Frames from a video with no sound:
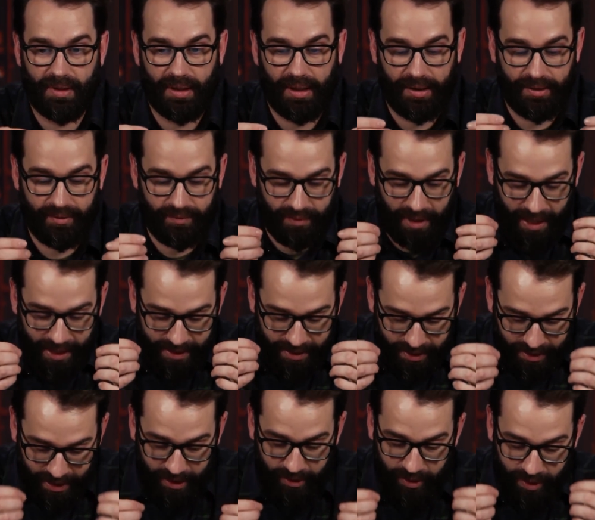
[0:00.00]
I
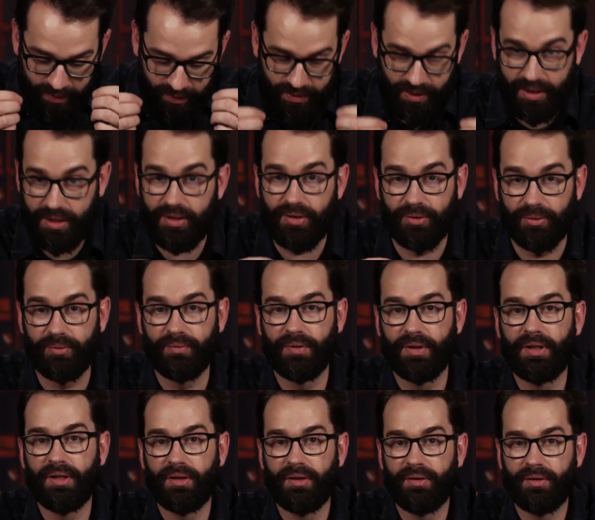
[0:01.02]
guarantee you
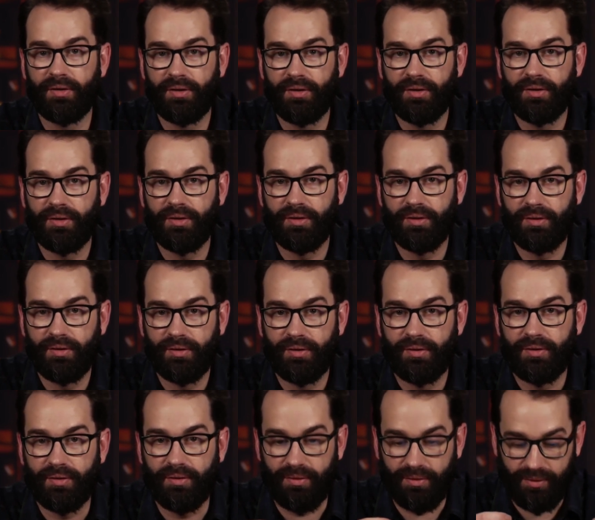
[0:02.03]

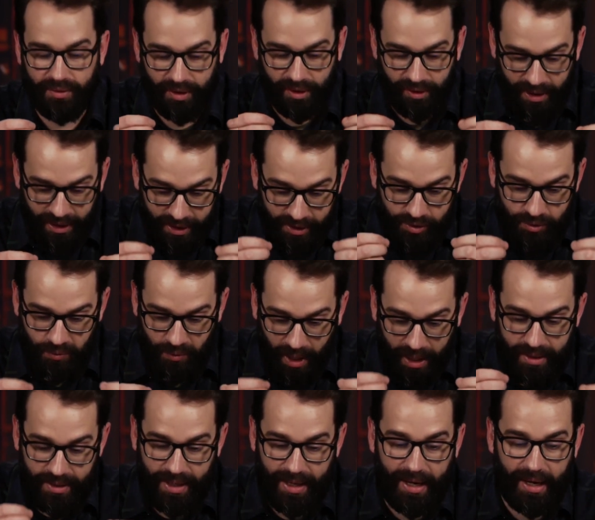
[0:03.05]
there is
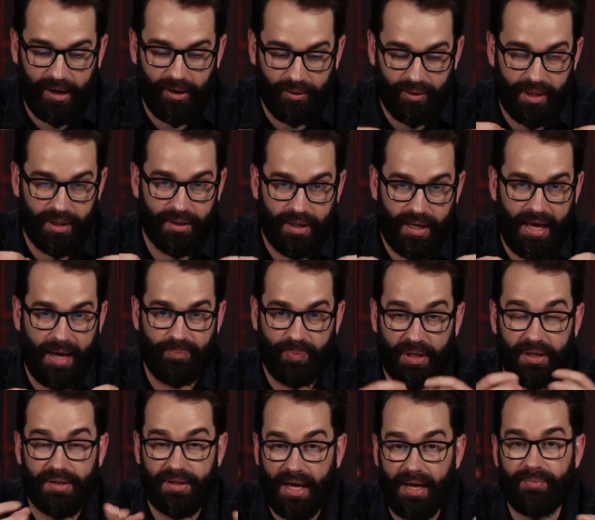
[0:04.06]
right now an
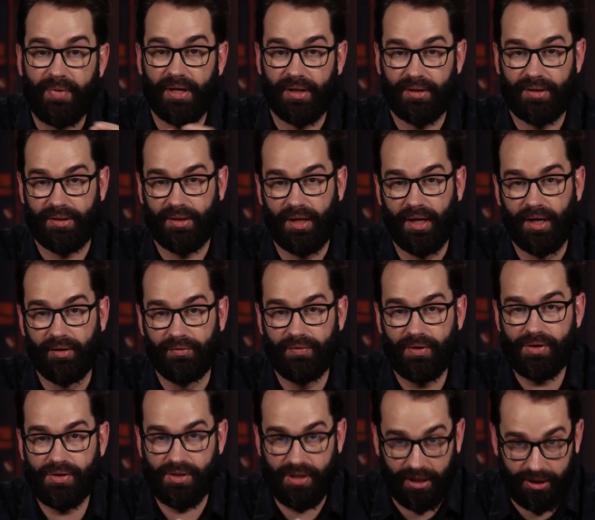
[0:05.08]
epidemic
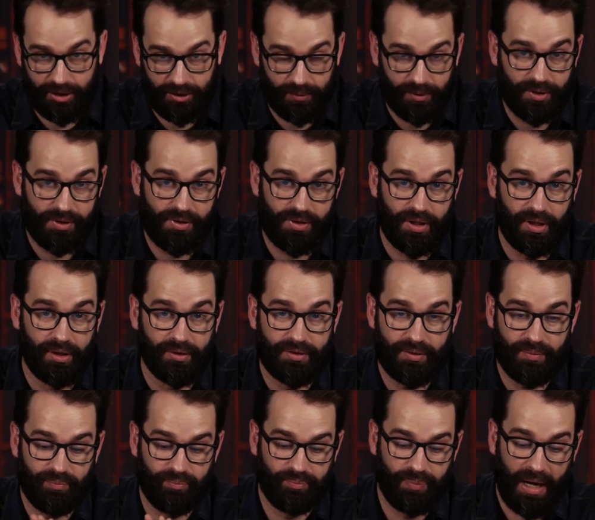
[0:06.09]
of sexual
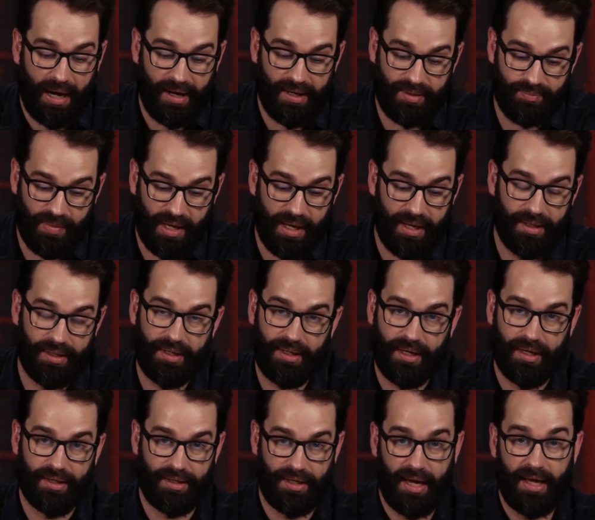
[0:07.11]
assaults by men
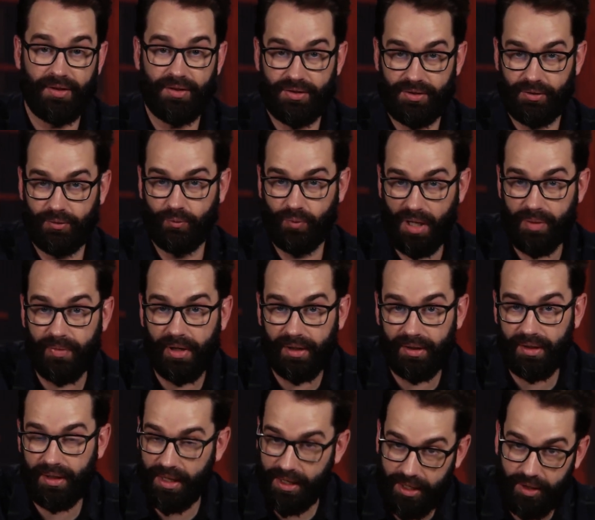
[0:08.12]
against
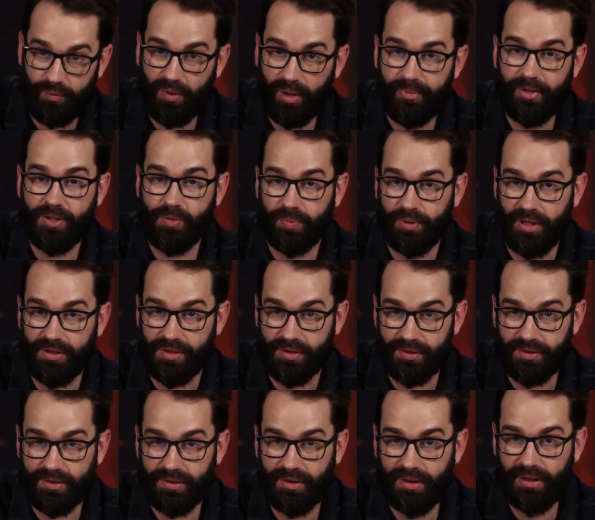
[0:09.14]
women in women's
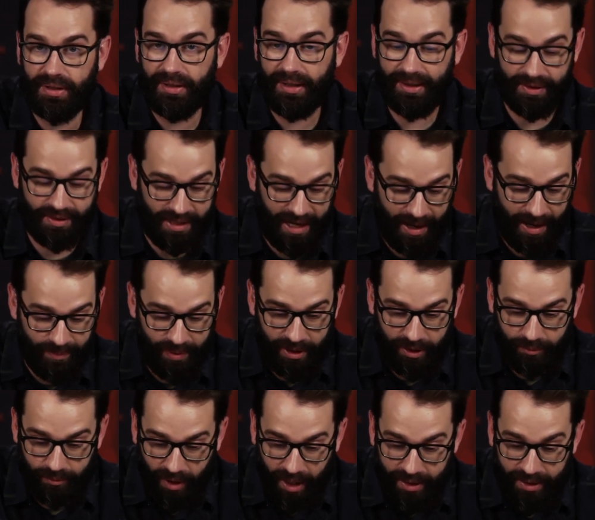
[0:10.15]
prisons. And it's
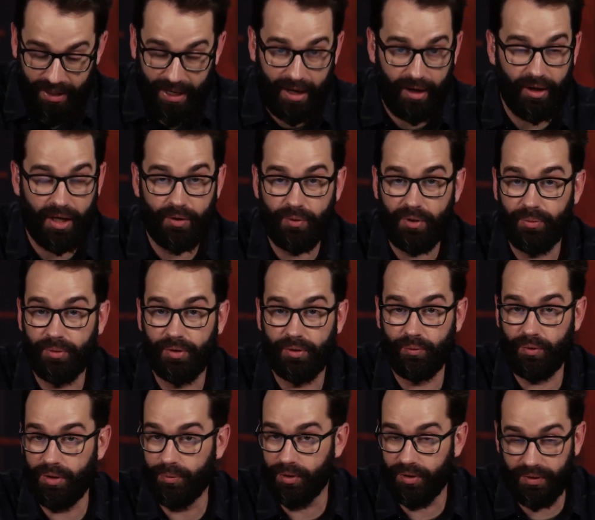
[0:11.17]
happening right now. And we
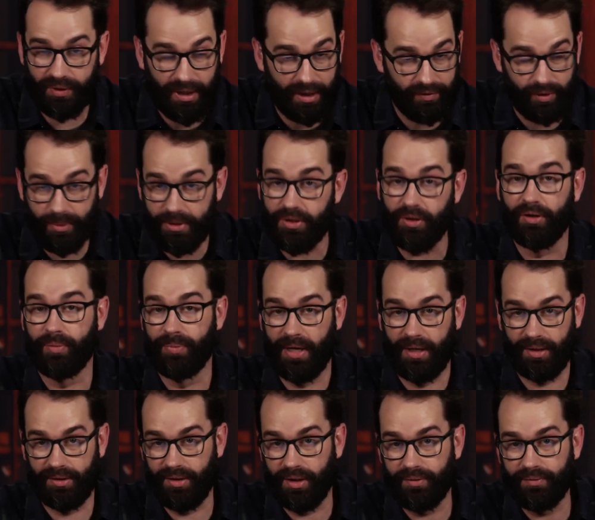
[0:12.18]
will never be told
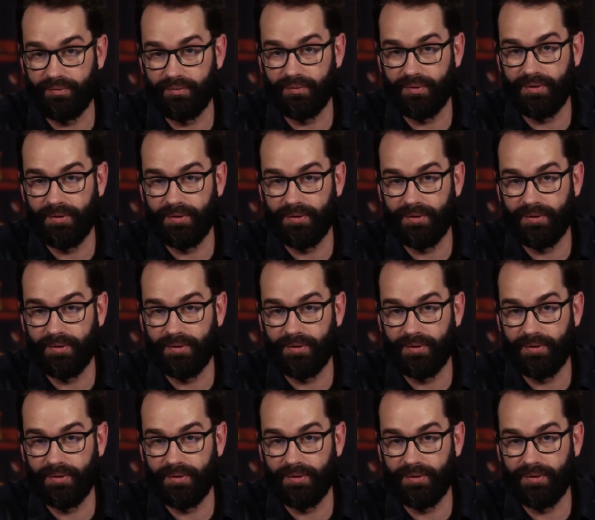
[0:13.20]
about it though,